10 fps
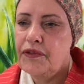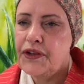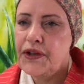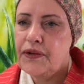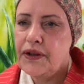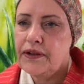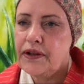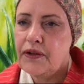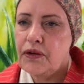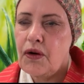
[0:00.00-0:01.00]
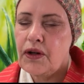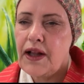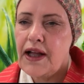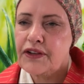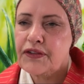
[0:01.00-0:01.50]
secret, all
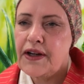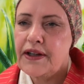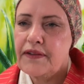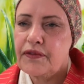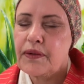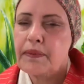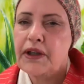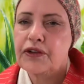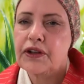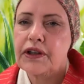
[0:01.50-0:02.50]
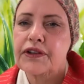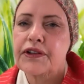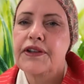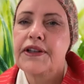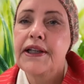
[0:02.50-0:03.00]
classified information. It's
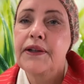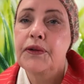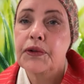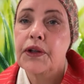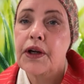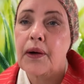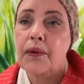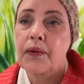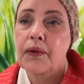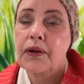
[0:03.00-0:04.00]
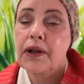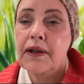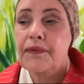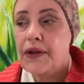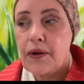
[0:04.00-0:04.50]
need to know.
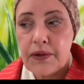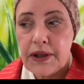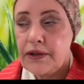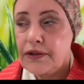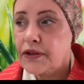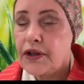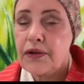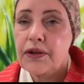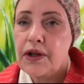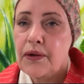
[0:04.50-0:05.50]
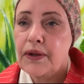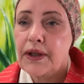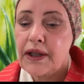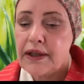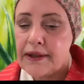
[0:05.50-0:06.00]
If you don't need to know, you don't
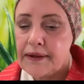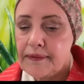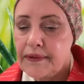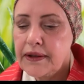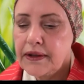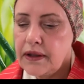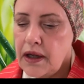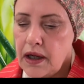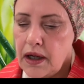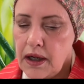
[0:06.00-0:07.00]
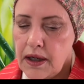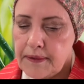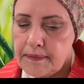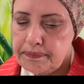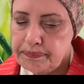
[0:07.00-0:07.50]
get it.
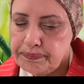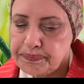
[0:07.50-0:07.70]
Um,